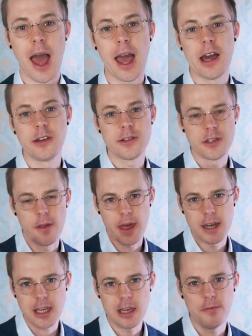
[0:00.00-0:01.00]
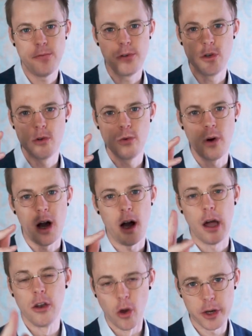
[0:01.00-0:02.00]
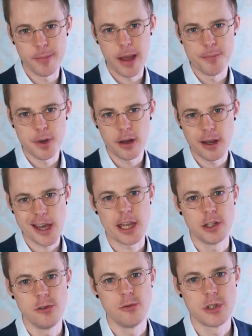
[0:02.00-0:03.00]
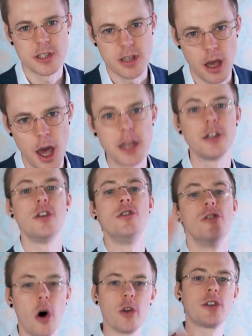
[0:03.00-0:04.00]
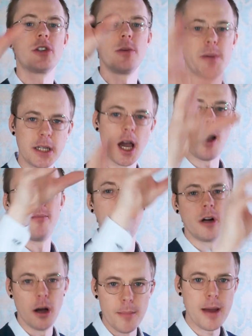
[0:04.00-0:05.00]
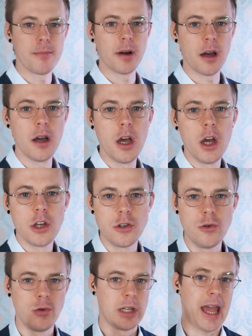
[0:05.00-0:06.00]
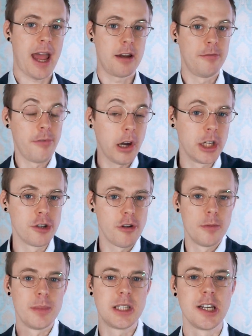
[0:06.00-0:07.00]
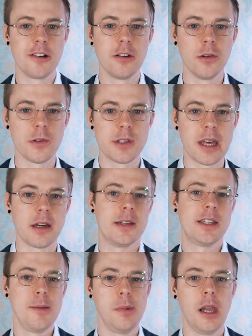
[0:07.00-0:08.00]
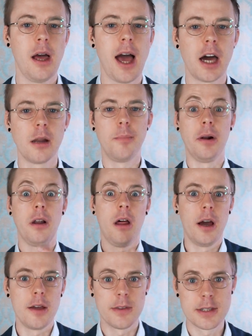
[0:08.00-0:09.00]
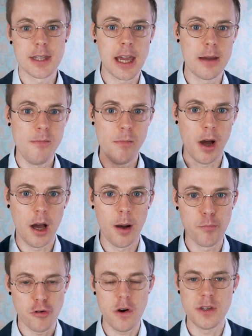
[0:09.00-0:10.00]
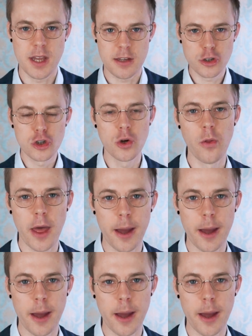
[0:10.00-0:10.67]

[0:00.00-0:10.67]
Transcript: And so that if you are not a member and you decide not to become a member, you can find your own materials that are similar and apply the same uh, process to